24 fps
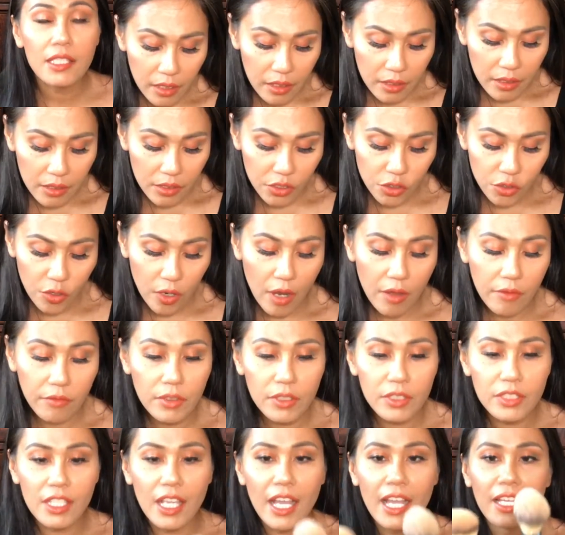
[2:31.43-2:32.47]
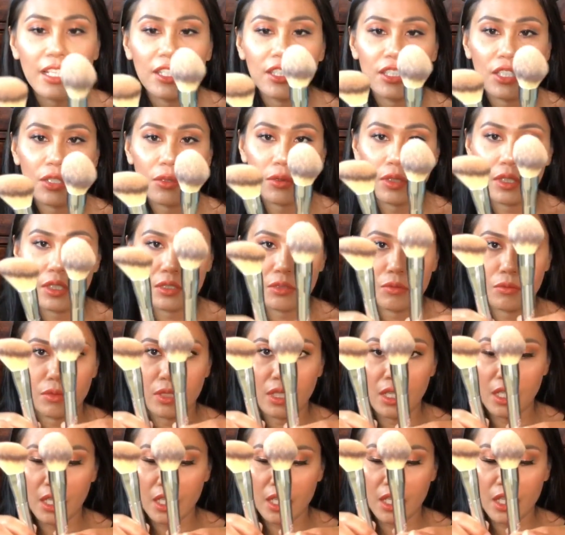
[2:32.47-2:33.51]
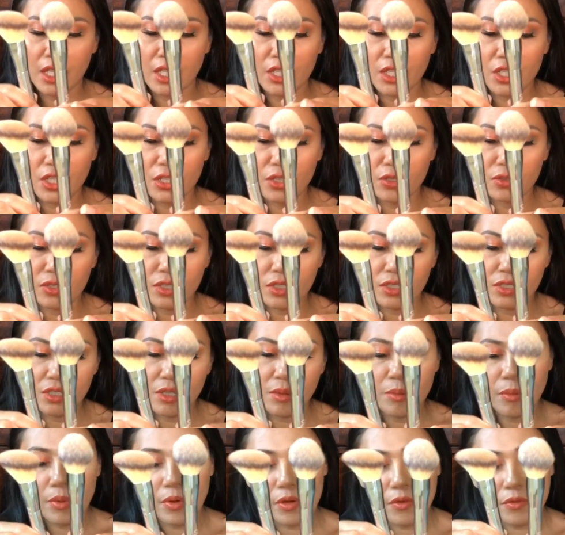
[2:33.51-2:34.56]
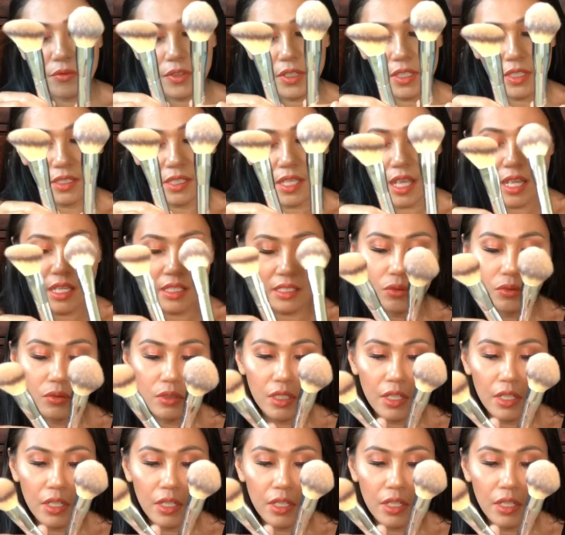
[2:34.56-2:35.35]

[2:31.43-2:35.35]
This is travel size, so it's really, you know, just a perfect size.